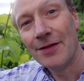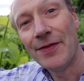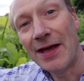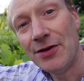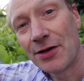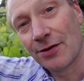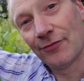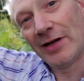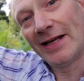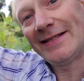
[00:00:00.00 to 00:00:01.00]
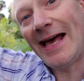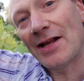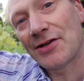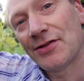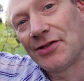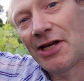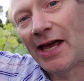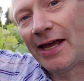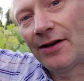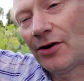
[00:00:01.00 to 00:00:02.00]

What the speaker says: And then you can reattach the chain